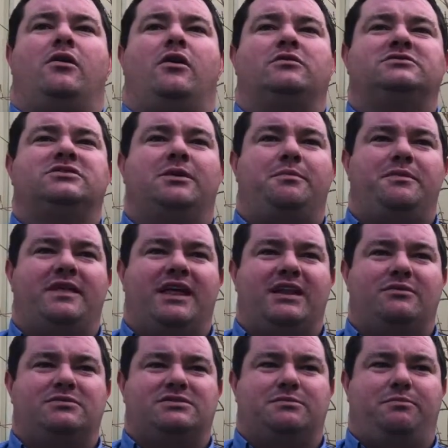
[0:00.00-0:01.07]
on top of that,
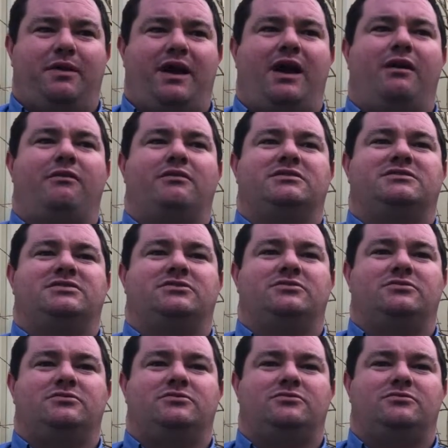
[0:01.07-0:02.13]
it was the power
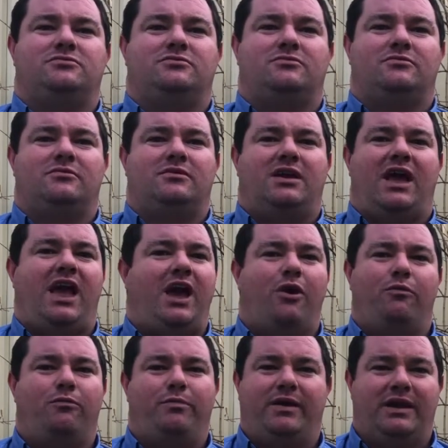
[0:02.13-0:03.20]
to
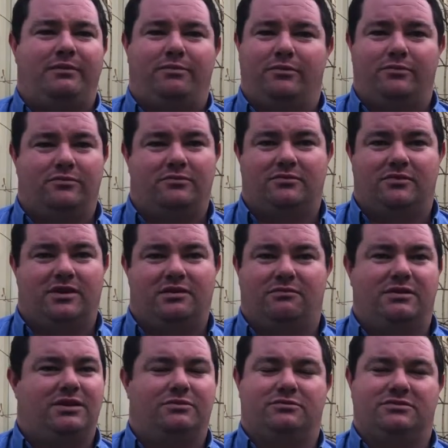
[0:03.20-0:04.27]
help people. I
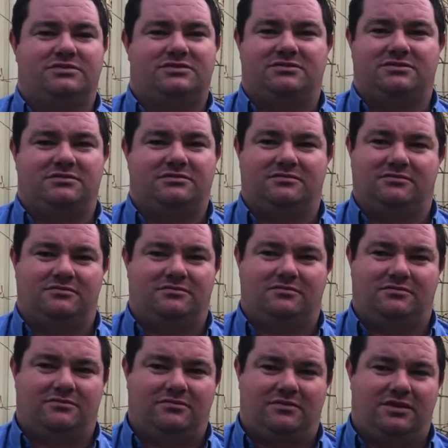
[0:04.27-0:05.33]
mean, it was,
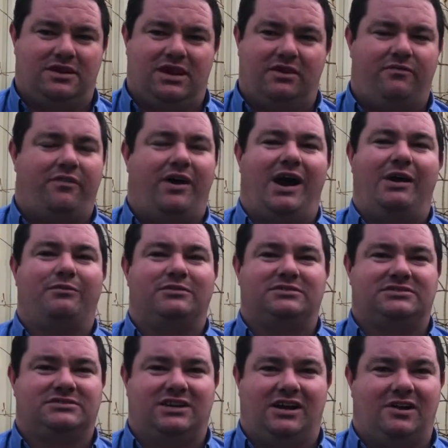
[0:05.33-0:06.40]
if I
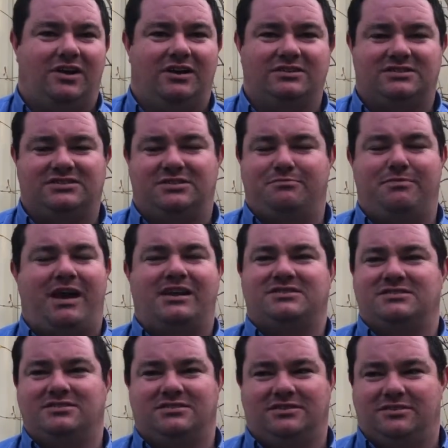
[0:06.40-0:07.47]
was stuck, I could just
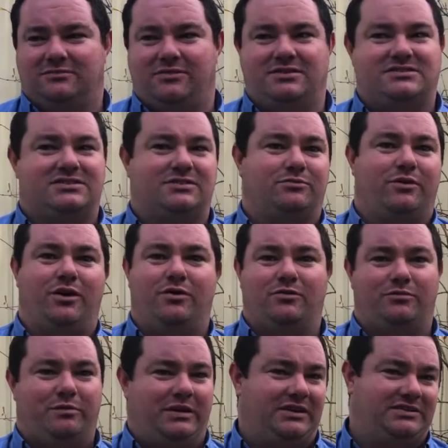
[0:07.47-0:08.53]
imagine the rest of the
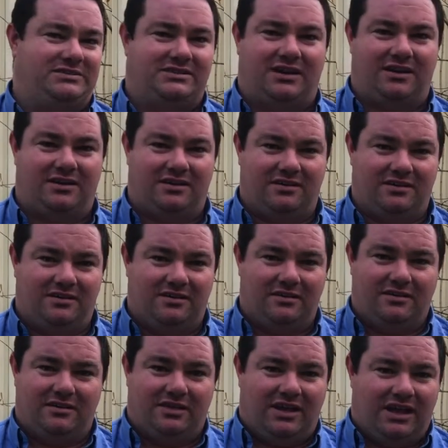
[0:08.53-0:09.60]
world being stuck.
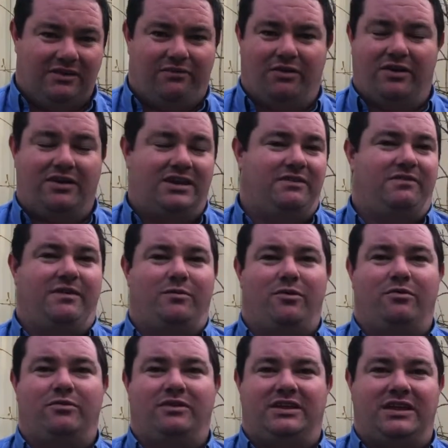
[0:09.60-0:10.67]
If I could give them
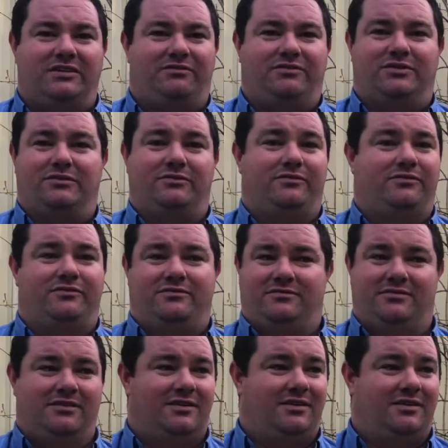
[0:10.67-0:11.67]
all the gift of